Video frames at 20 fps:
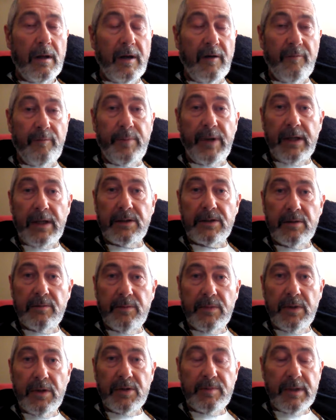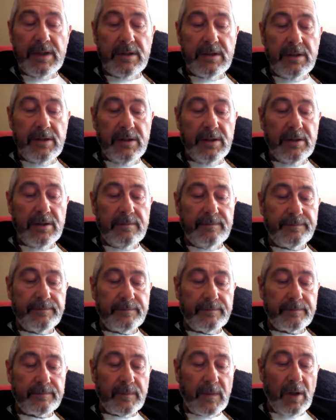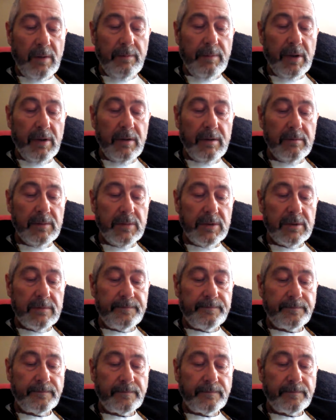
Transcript: have picked up those messages and poems